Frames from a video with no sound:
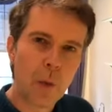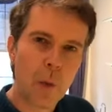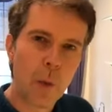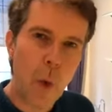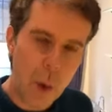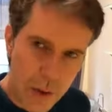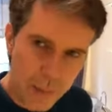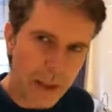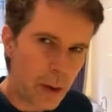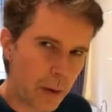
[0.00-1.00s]
won't
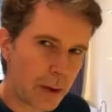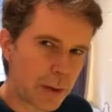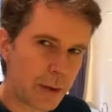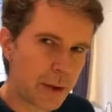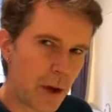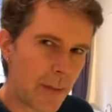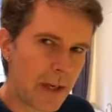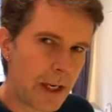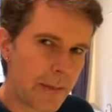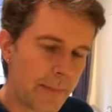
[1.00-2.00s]
be going to
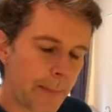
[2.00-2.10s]
Germany.